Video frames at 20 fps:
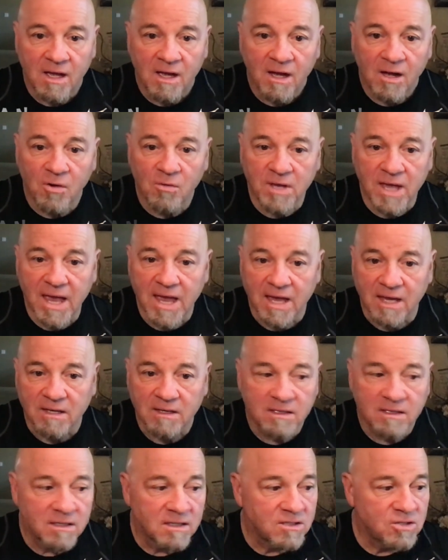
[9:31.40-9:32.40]
Okay,
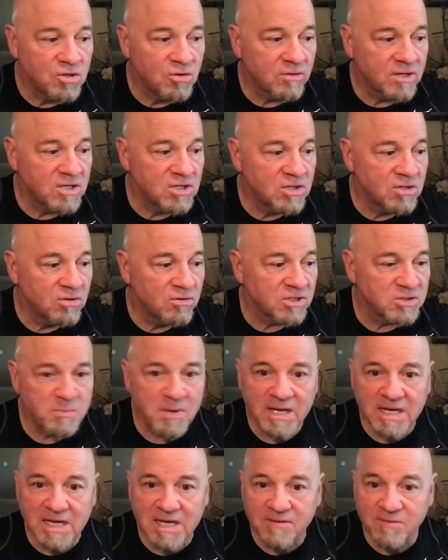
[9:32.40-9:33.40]
you can do as
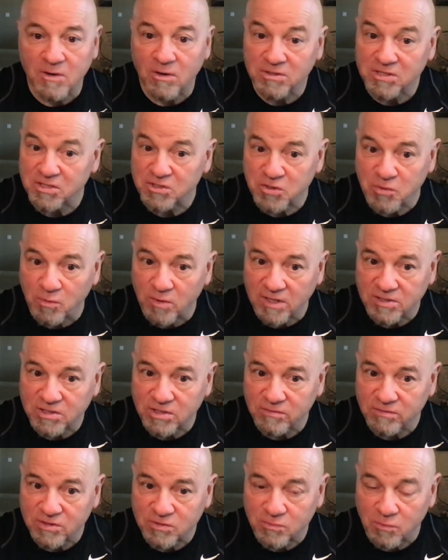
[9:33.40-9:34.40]
many of those as you want
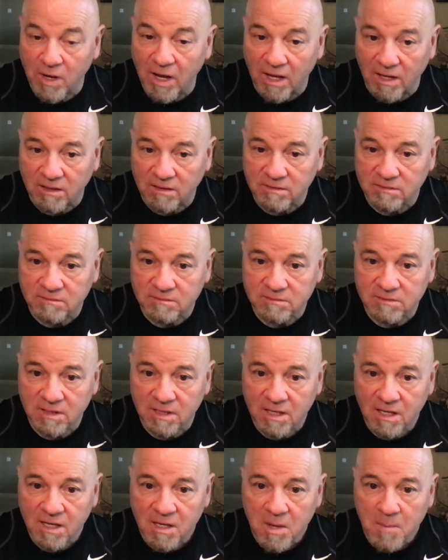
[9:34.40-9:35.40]
to as well.
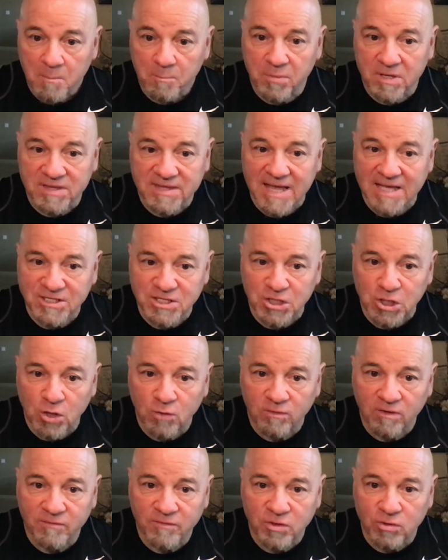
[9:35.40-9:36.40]
But that's an
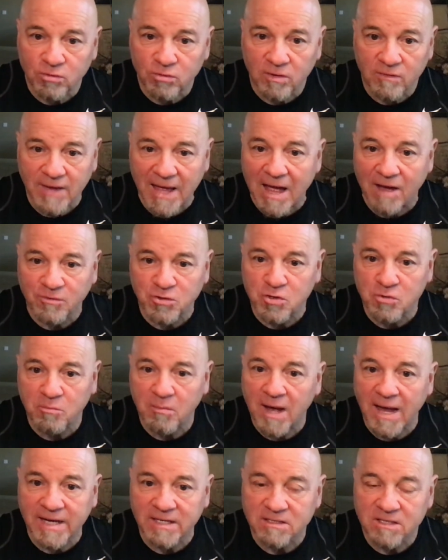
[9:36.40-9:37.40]
overview of how you
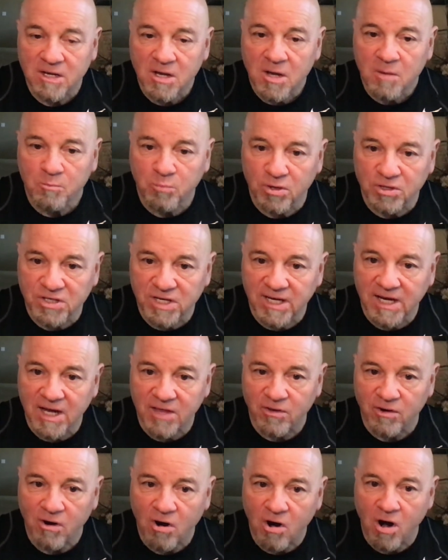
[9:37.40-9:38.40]
might put
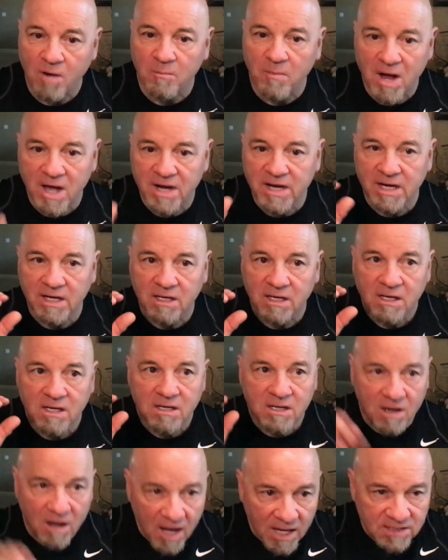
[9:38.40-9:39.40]
together harmonic
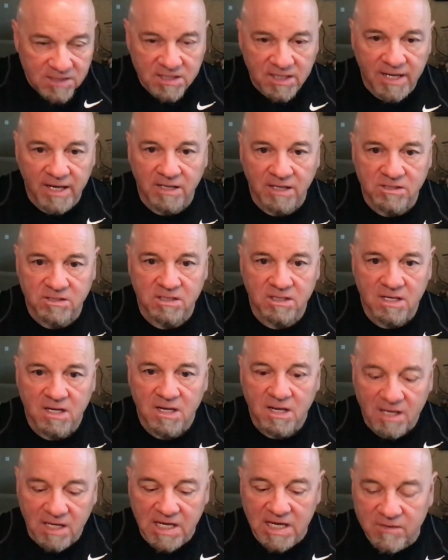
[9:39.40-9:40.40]
context,
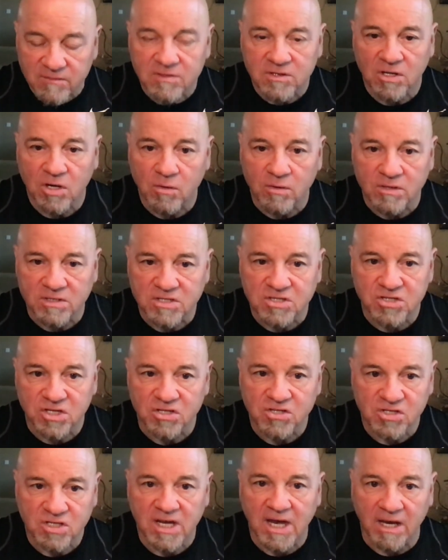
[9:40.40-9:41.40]
even though it's just
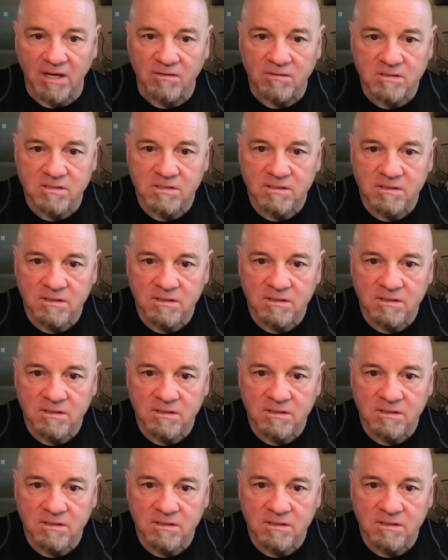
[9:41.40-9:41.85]
scales.